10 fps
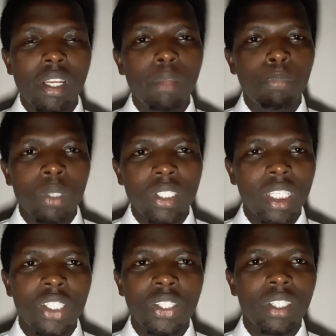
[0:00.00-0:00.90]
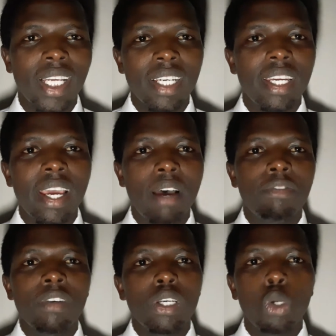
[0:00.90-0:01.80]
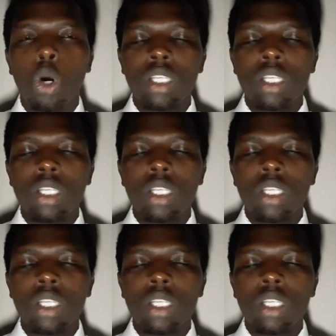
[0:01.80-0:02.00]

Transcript: the possession that he have. He